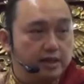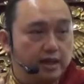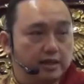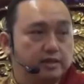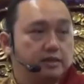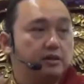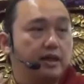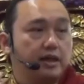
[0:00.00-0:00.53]

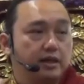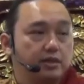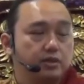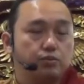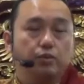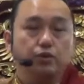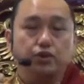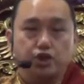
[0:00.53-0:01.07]
as
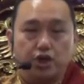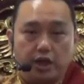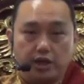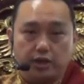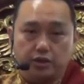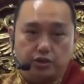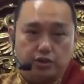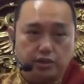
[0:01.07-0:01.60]
things will
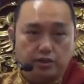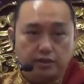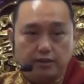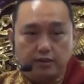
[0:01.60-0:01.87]
change.